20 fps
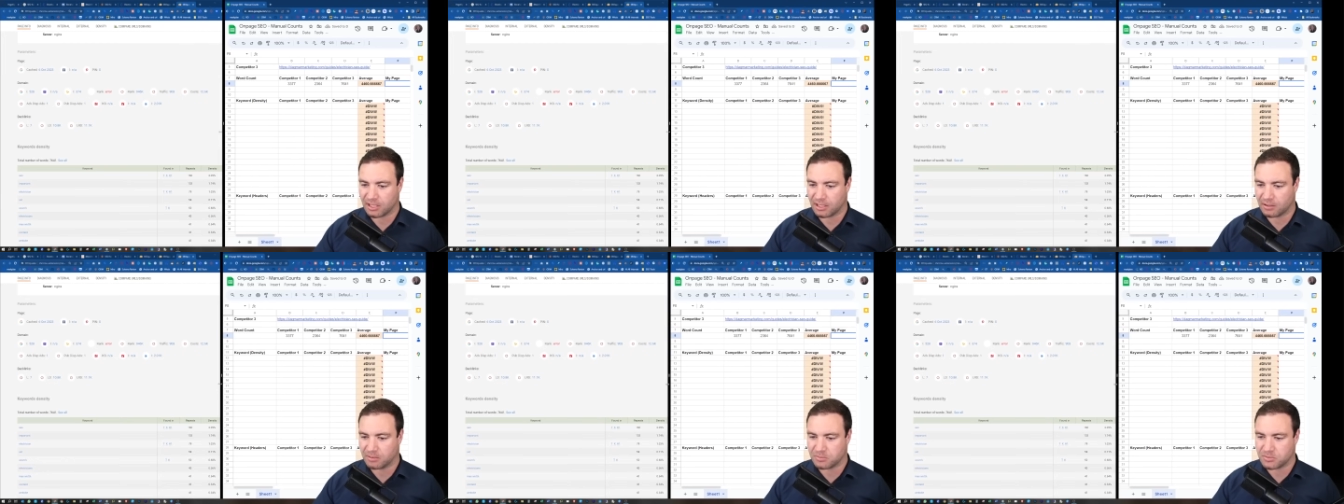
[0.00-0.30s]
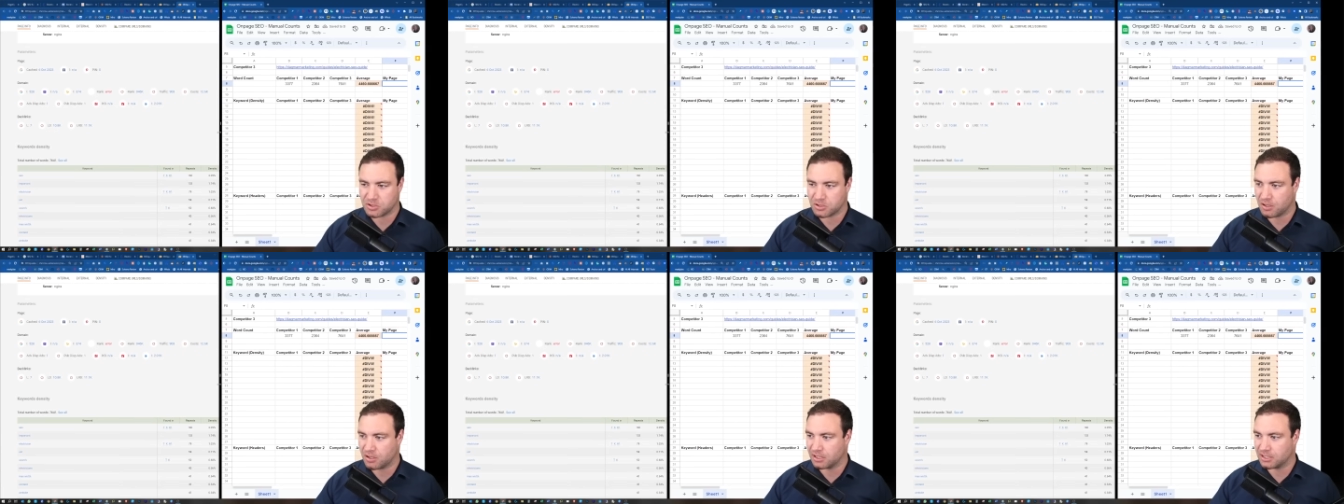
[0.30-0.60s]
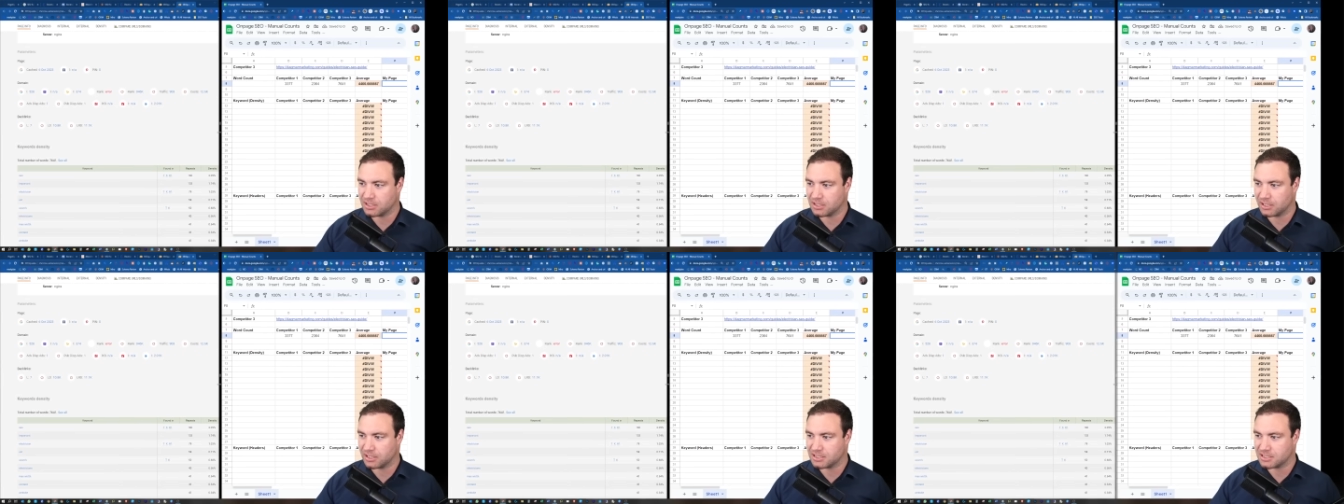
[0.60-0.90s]
I'm trying to
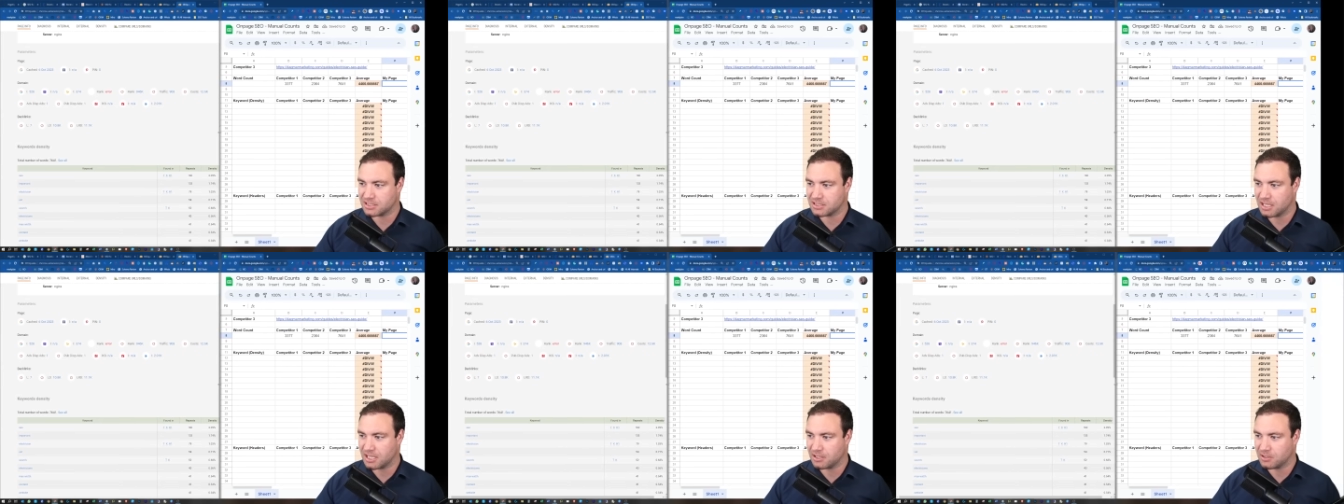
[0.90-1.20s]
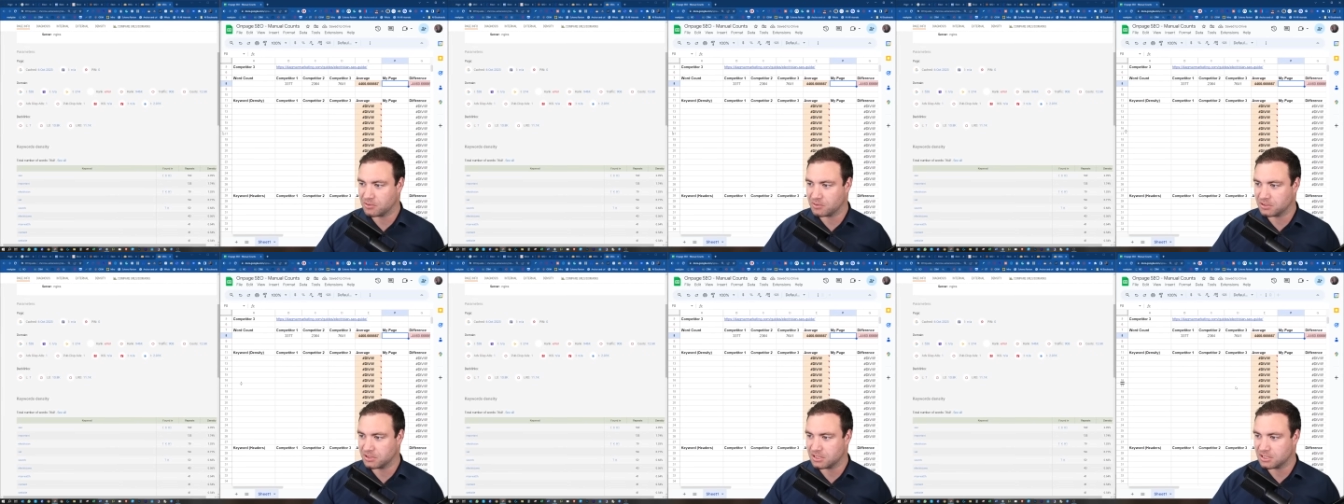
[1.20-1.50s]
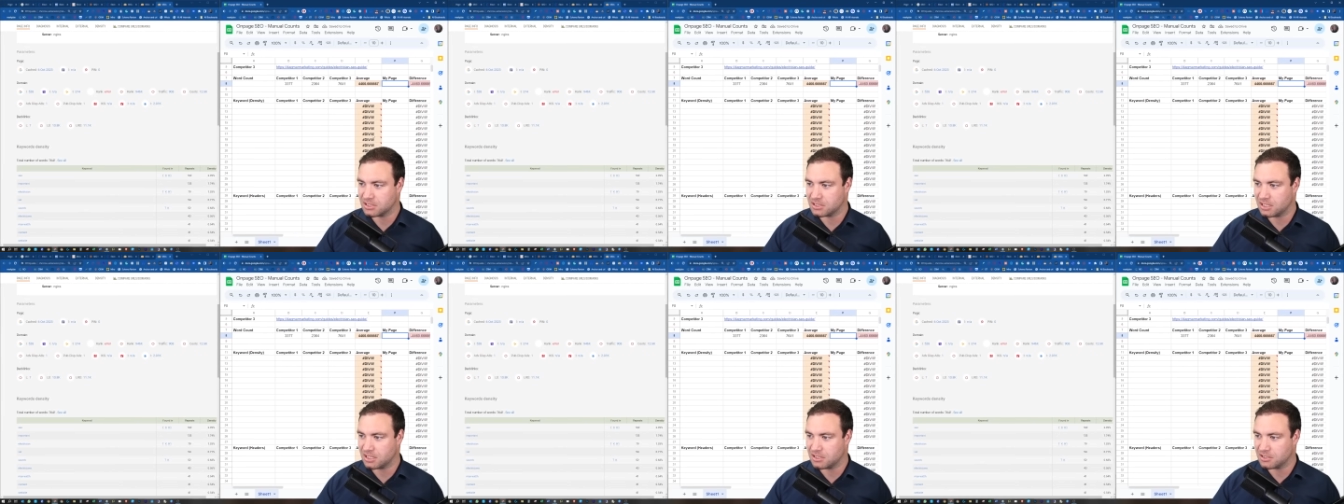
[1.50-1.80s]
like sneak all this
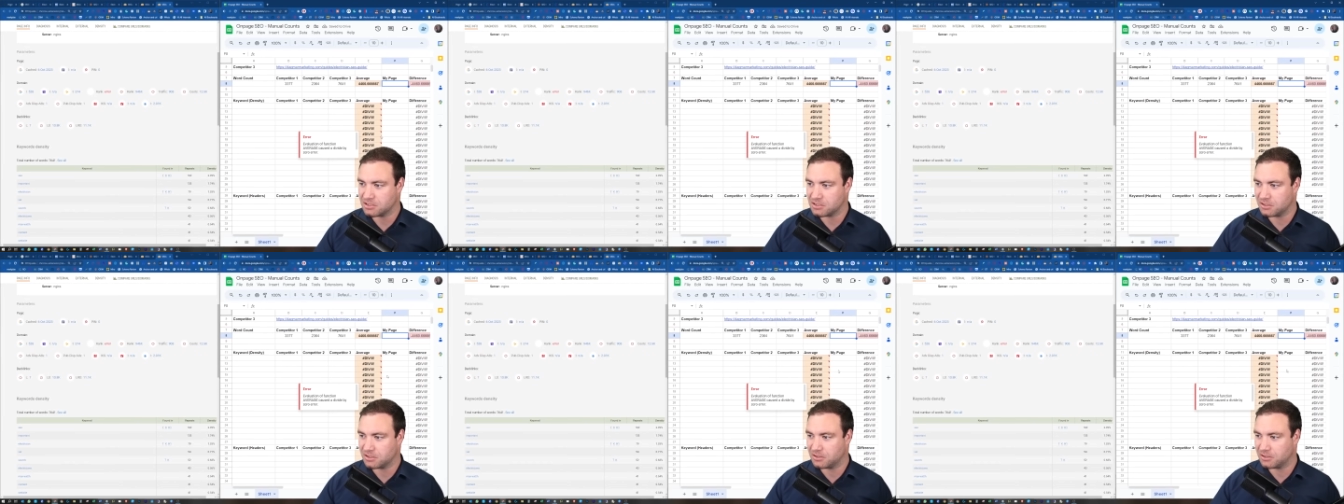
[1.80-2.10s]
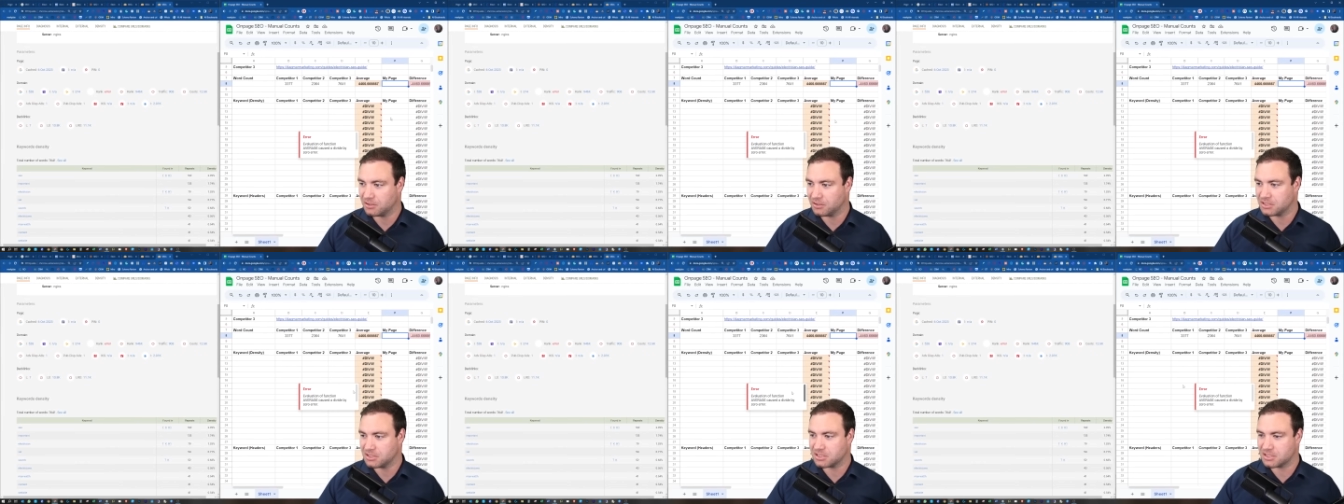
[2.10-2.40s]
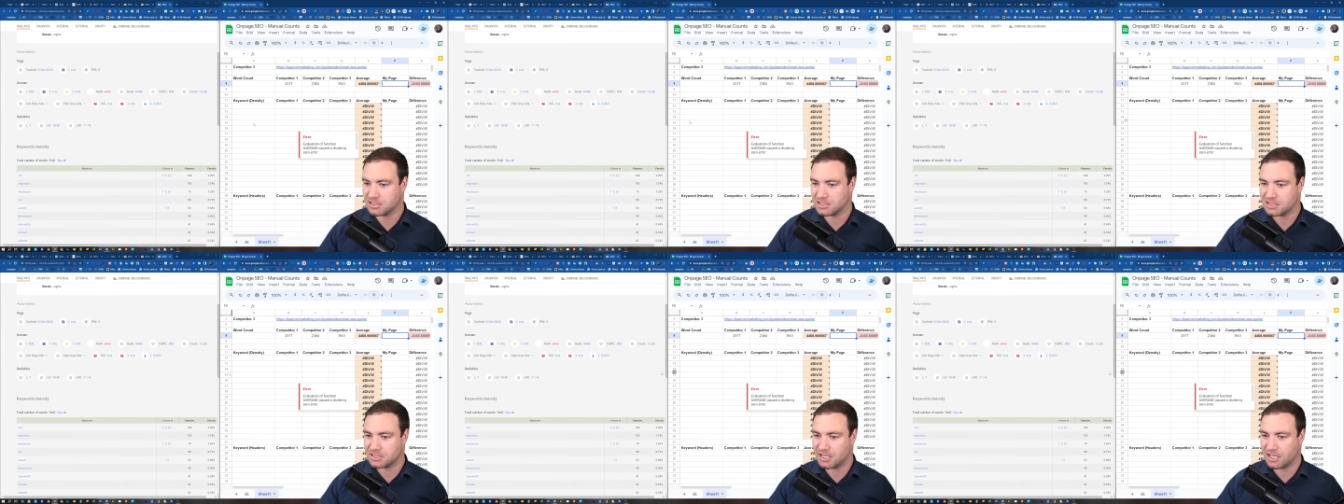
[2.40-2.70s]
in so you guys can
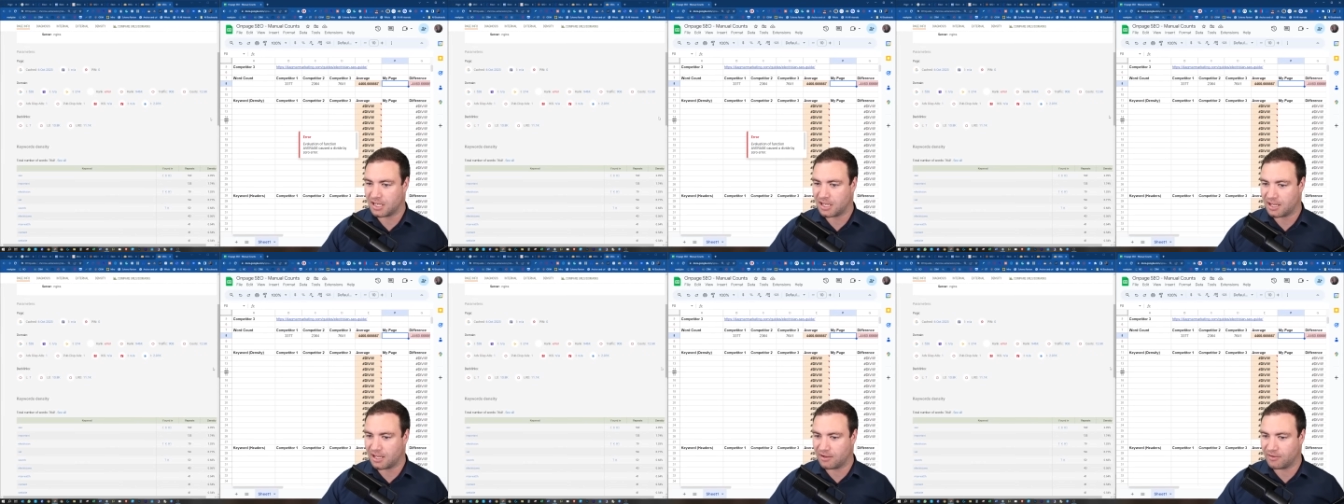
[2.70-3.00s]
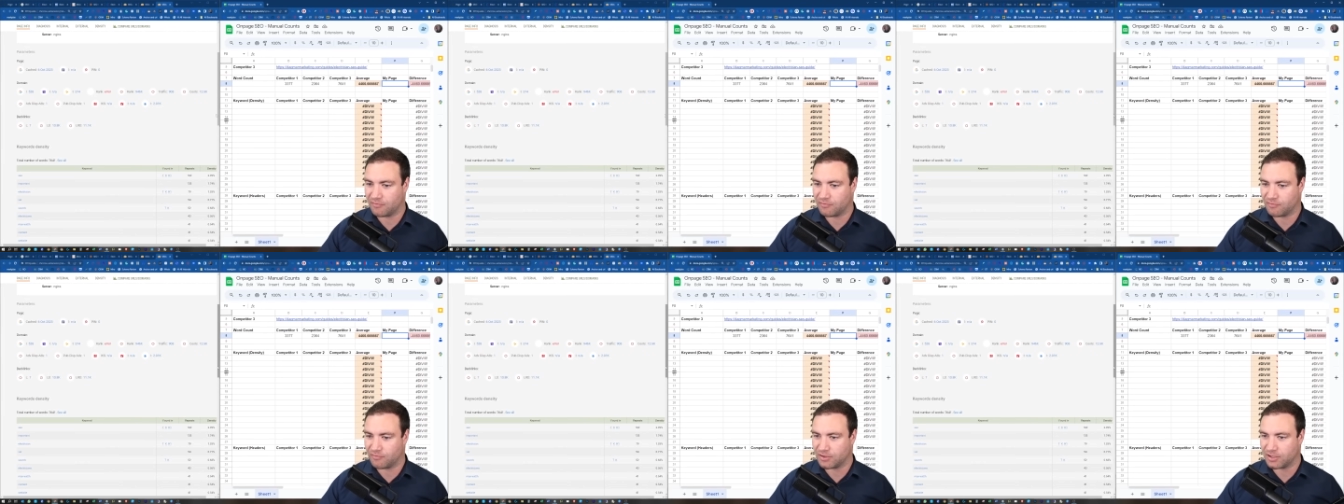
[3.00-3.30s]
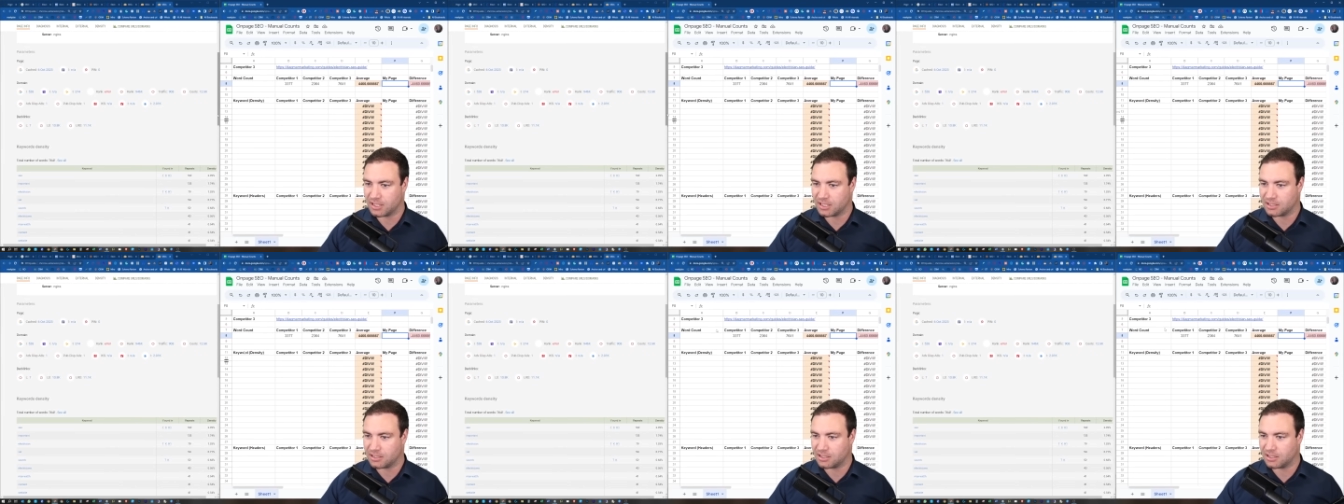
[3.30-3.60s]
see
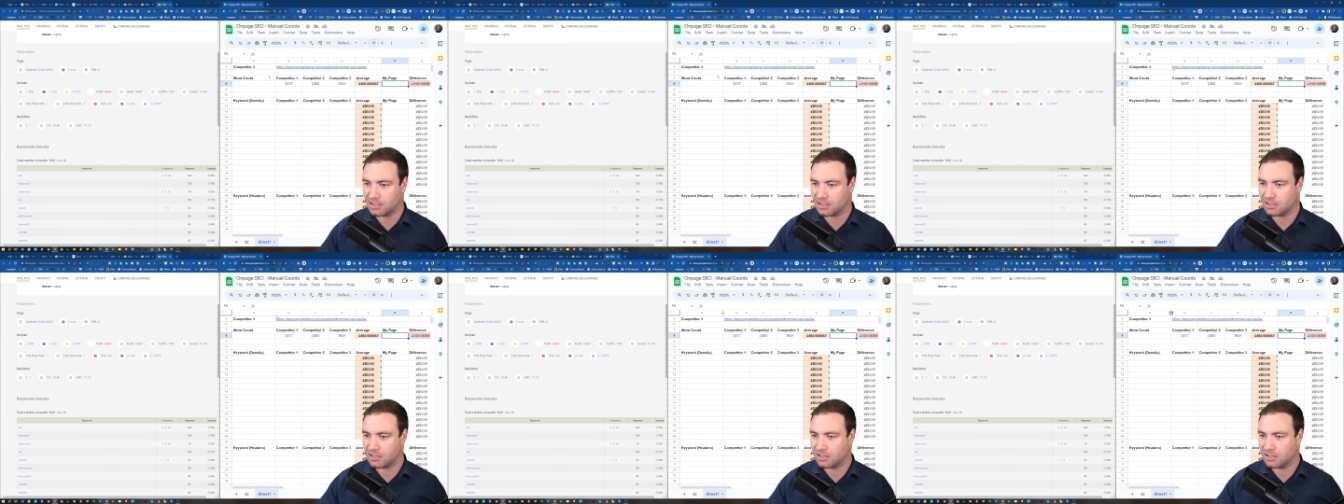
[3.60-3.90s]
everything.